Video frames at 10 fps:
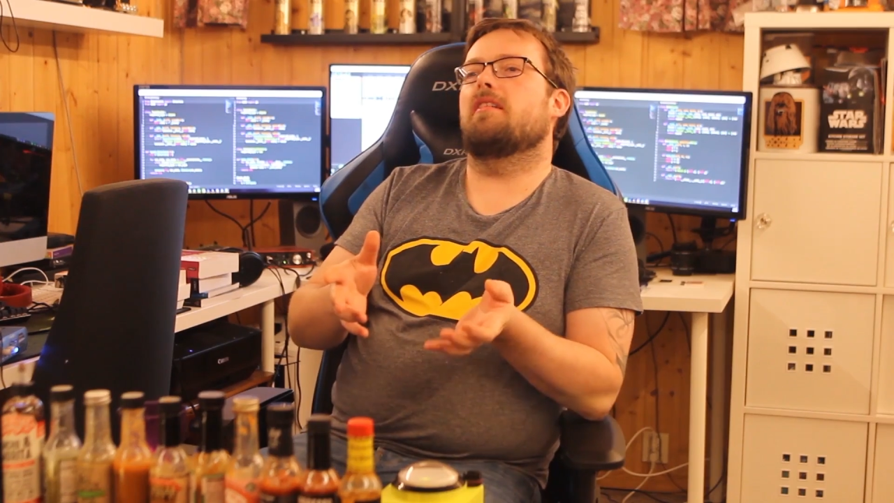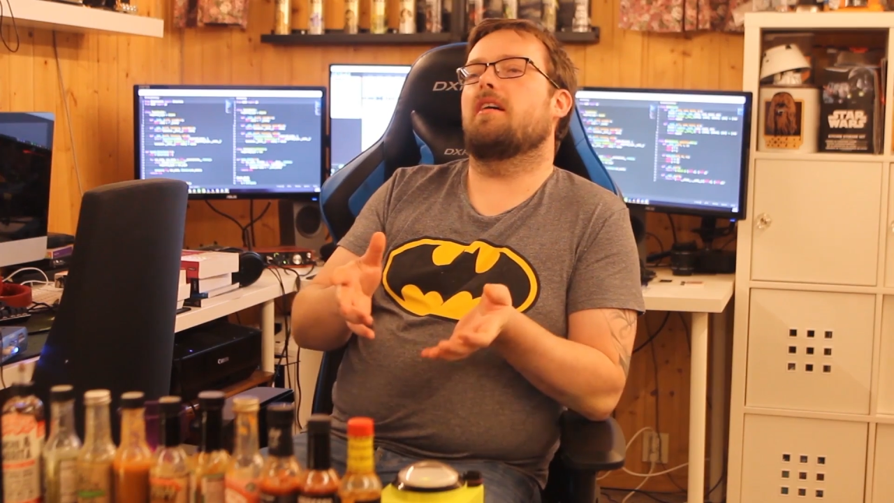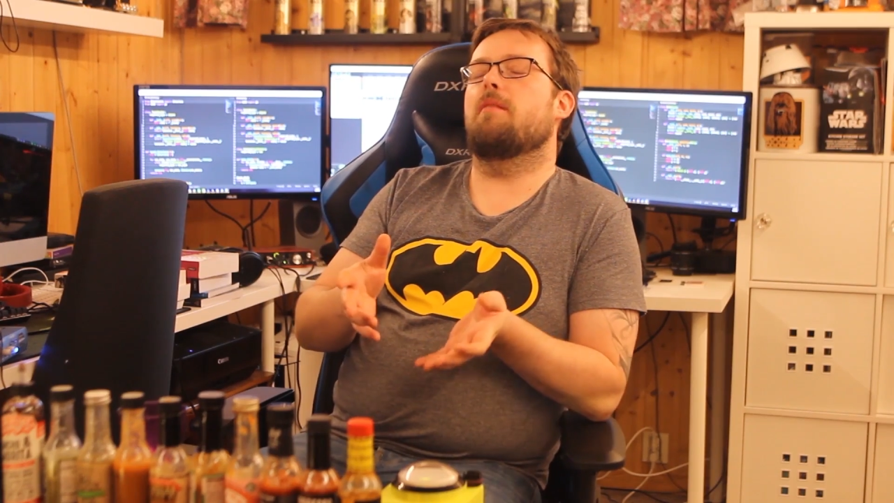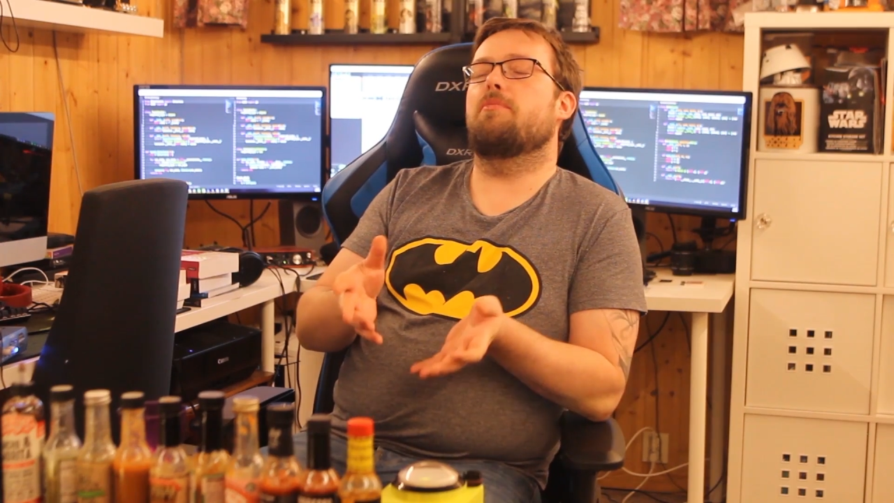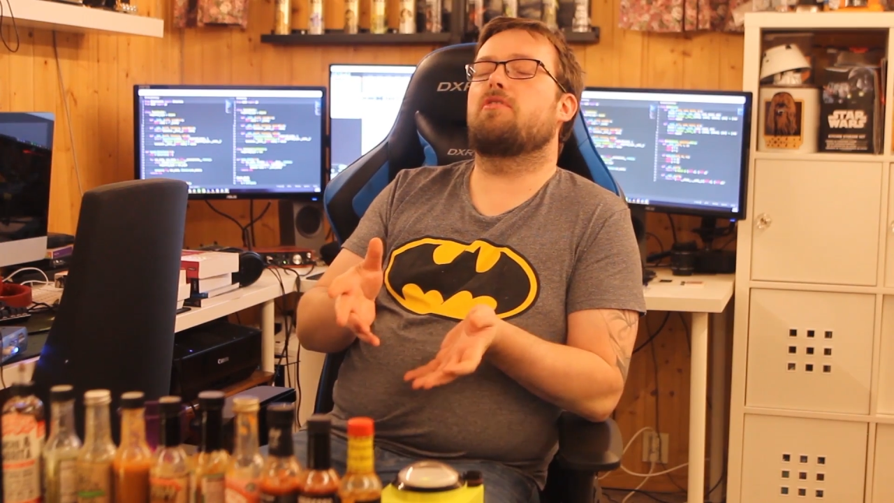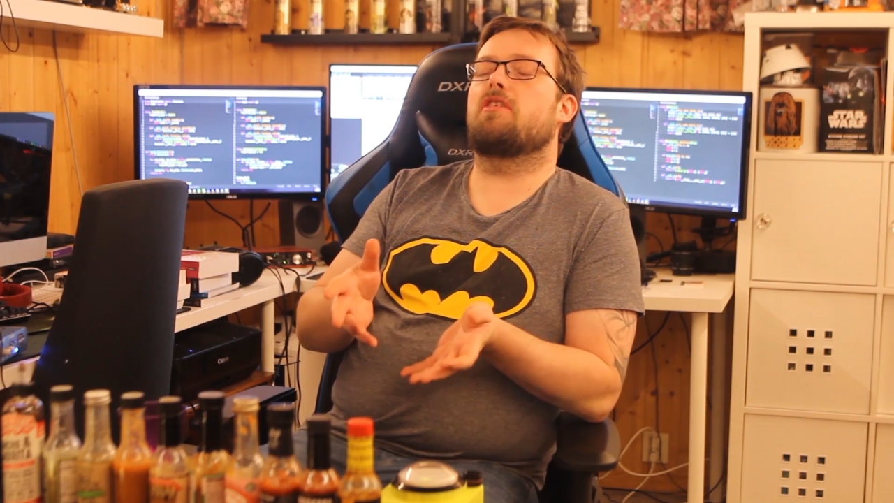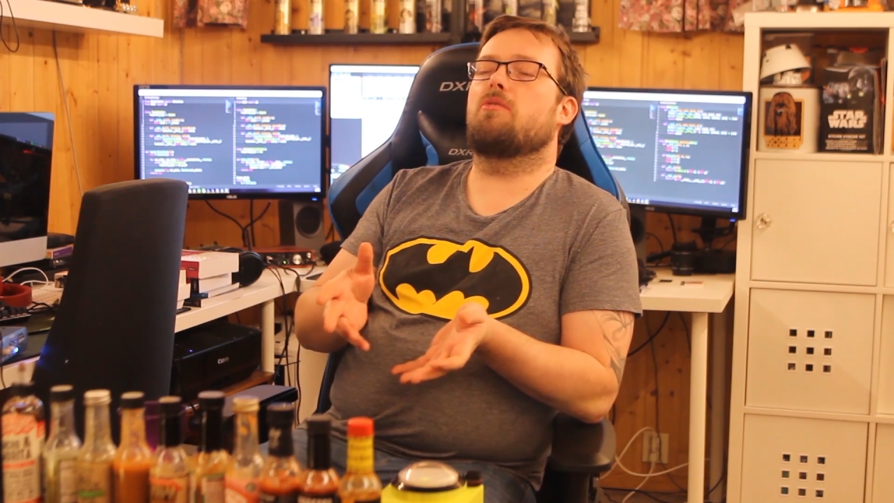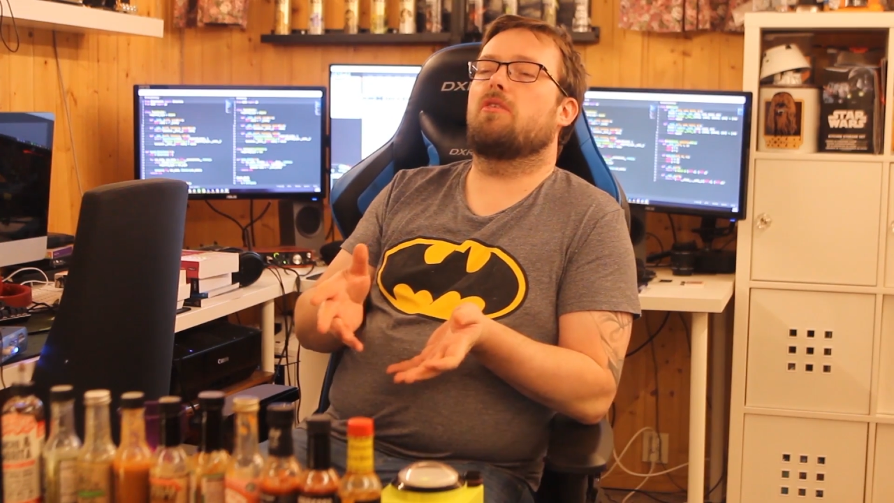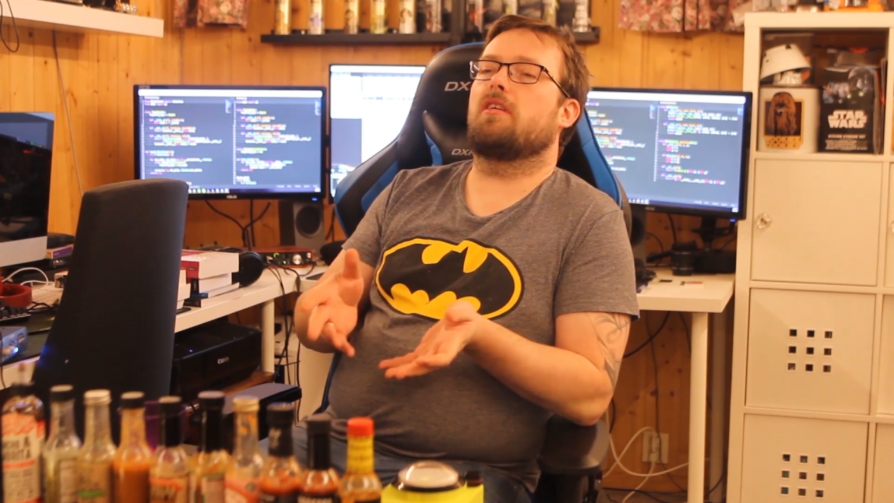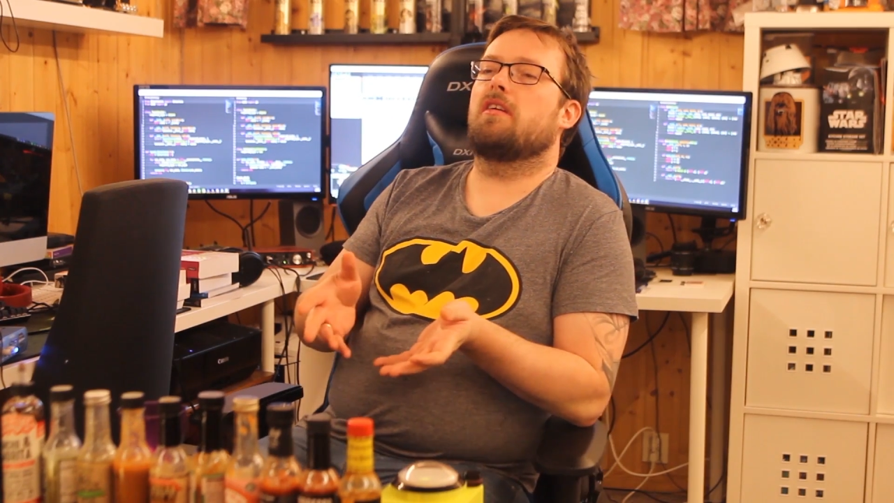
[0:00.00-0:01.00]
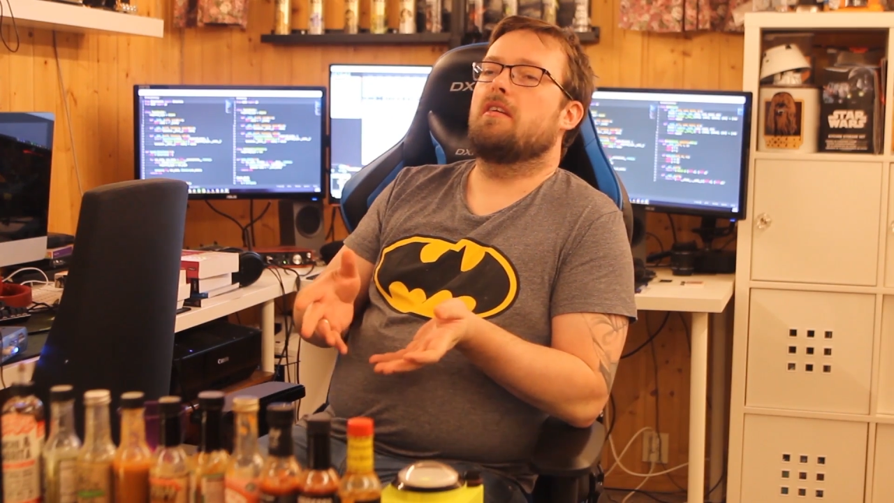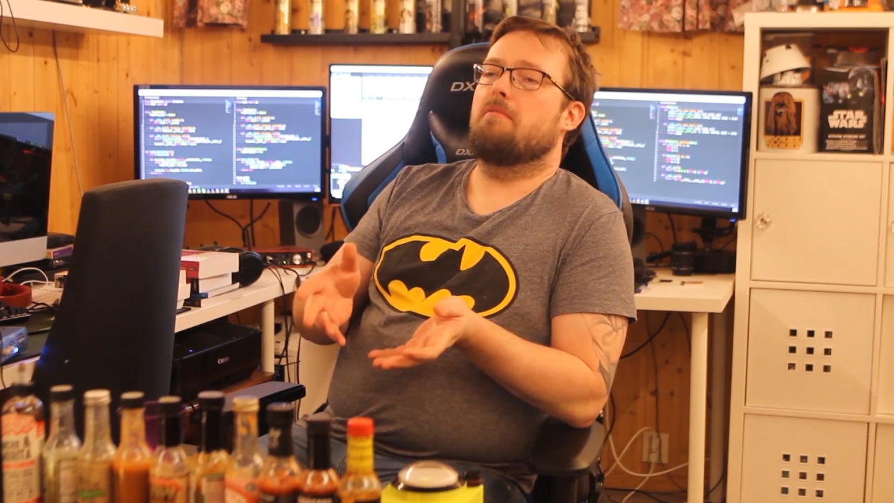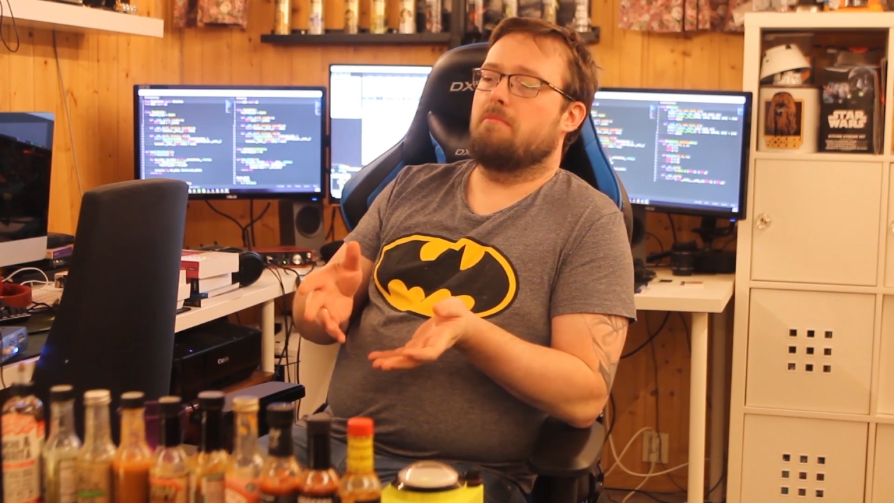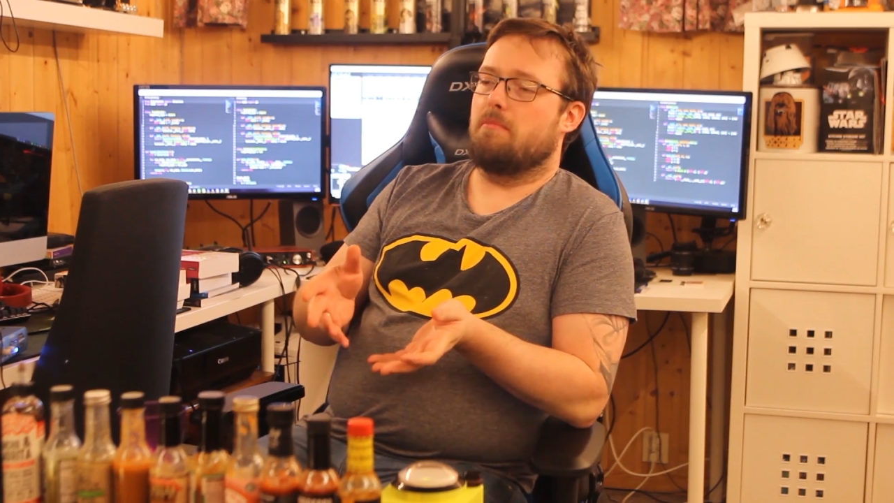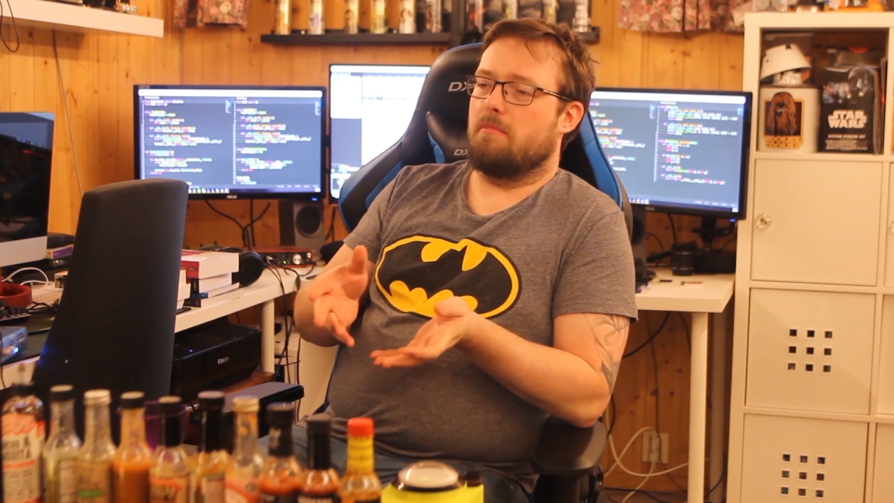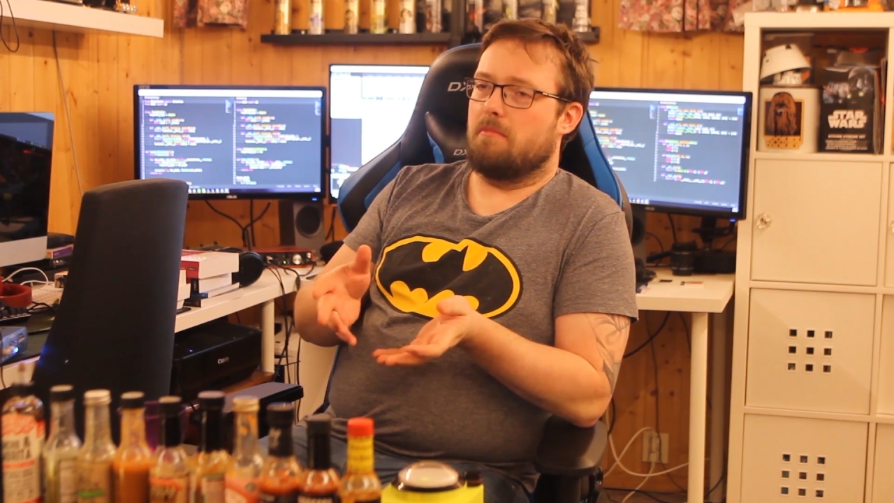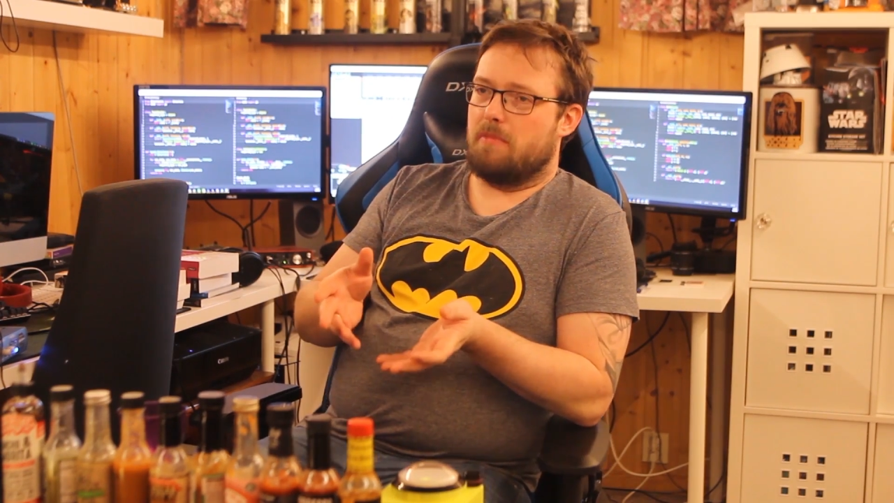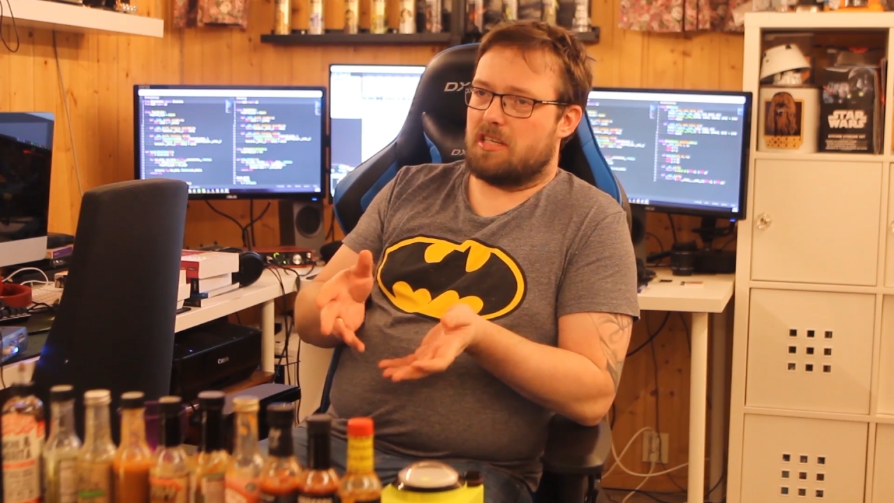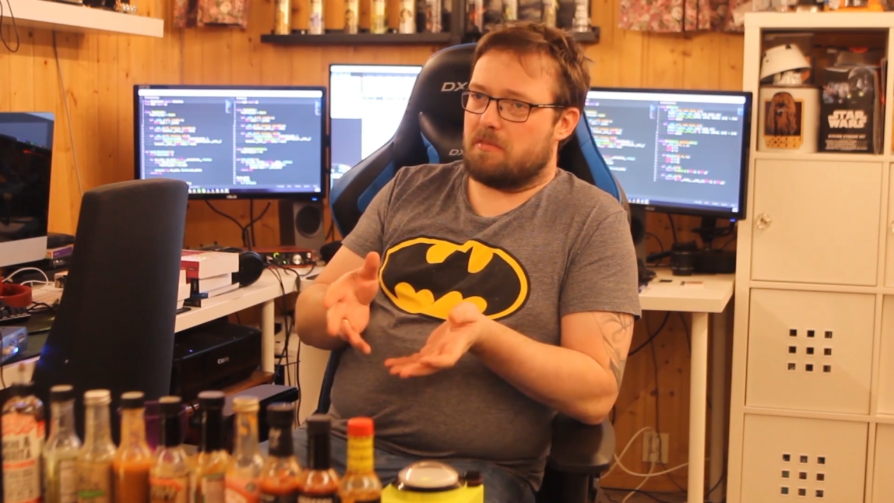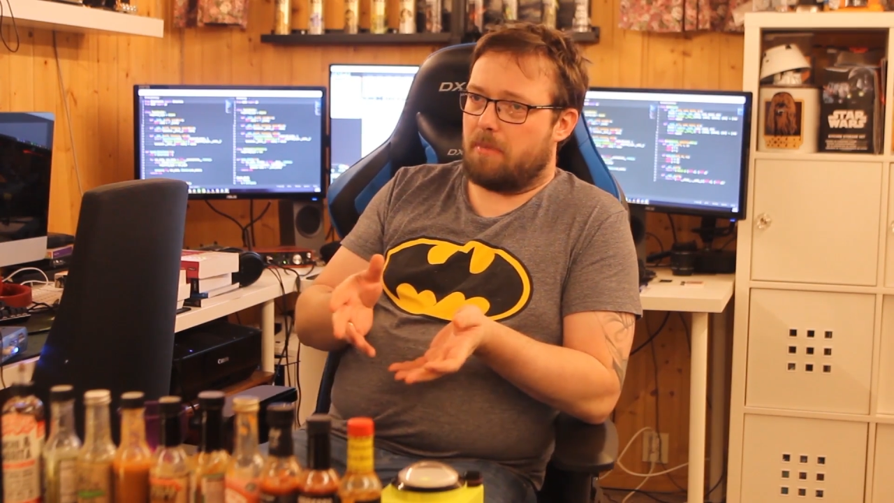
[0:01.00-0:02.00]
a book called Mission